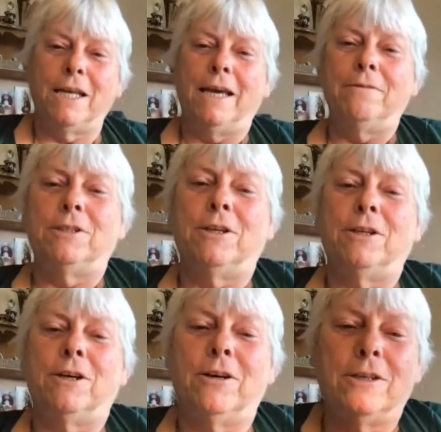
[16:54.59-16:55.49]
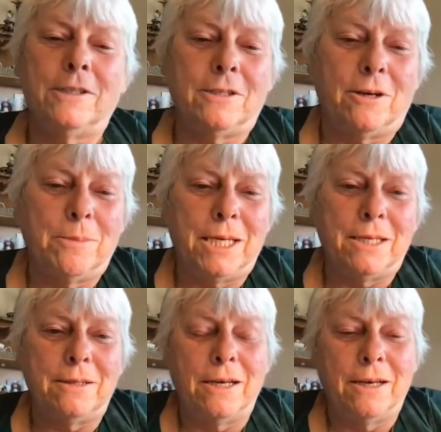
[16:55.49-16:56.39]
avatar,
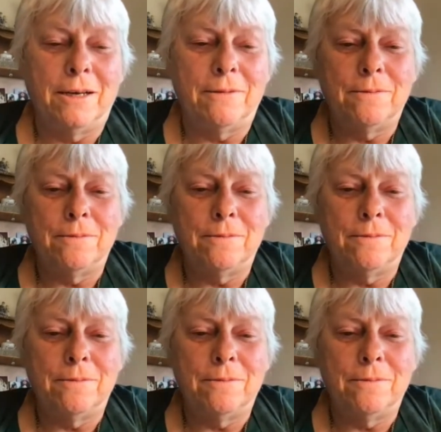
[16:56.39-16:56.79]
Starman uh,